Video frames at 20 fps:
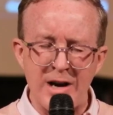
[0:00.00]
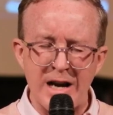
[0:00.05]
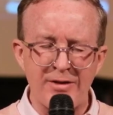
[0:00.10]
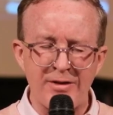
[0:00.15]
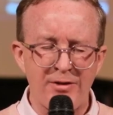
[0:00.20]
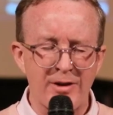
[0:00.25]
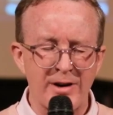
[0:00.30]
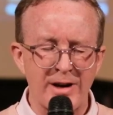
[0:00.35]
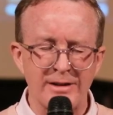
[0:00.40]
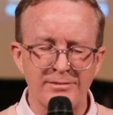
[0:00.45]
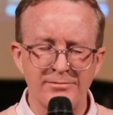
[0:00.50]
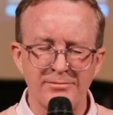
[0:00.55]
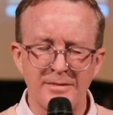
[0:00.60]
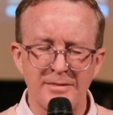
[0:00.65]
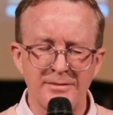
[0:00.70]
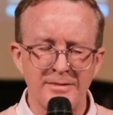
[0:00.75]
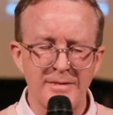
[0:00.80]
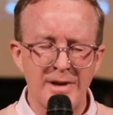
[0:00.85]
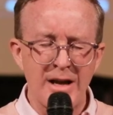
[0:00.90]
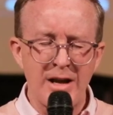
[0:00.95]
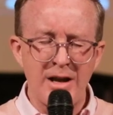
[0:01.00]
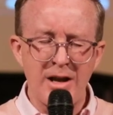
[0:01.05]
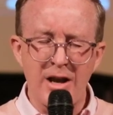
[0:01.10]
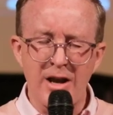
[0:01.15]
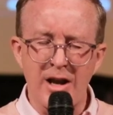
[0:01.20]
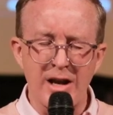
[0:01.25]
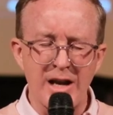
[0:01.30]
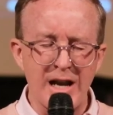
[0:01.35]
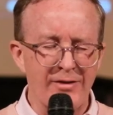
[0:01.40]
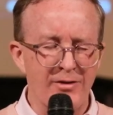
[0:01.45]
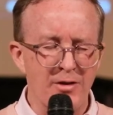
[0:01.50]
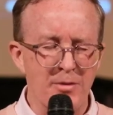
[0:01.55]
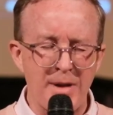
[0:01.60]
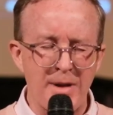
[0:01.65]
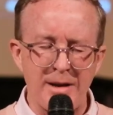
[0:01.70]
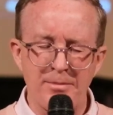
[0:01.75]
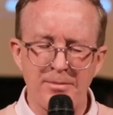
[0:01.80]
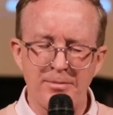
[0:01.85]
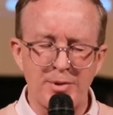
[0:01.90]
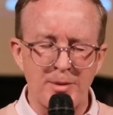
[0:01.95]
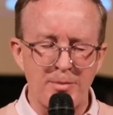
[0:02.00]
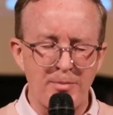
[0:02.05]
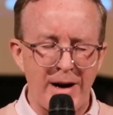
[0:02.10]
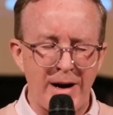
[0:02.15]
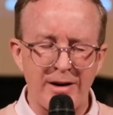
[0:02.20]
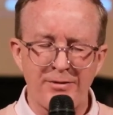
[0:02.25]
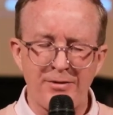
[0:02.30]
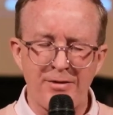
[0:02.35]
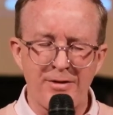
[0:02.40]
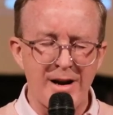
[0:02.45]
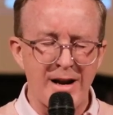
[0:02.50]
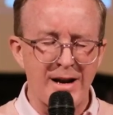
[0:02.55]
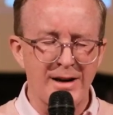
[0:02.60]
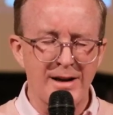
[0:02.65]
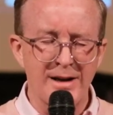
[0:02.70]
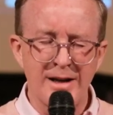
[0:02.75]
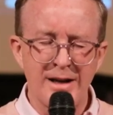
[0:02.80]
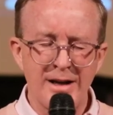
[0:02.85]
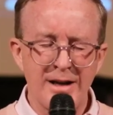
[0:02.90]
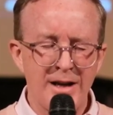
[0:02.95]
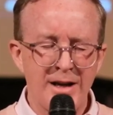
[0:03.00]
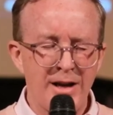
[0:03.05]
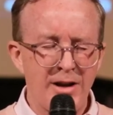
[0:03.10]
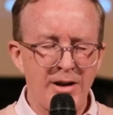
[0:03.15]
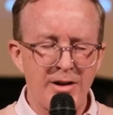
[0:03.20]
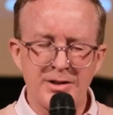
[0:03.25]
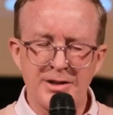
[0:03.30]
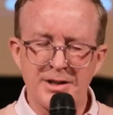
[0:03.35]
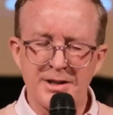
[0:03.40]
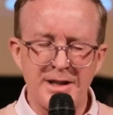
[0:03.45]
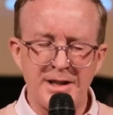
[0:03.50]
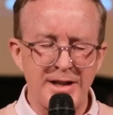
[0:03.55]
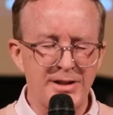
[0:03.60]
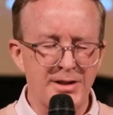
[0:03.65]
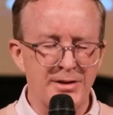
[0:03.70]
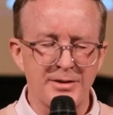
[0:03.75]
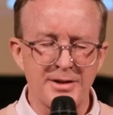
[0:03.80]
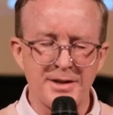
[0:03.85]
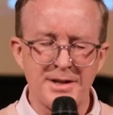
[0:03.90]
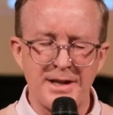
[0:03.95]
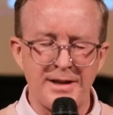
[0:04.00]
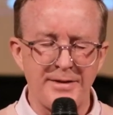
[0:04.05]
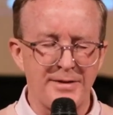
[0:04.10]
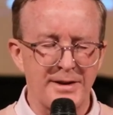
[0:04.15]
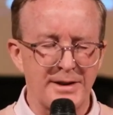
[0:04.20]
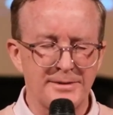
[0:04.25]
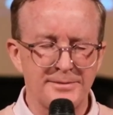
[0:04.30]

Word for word: for it, you can never be prepared for it. You just need to receive it.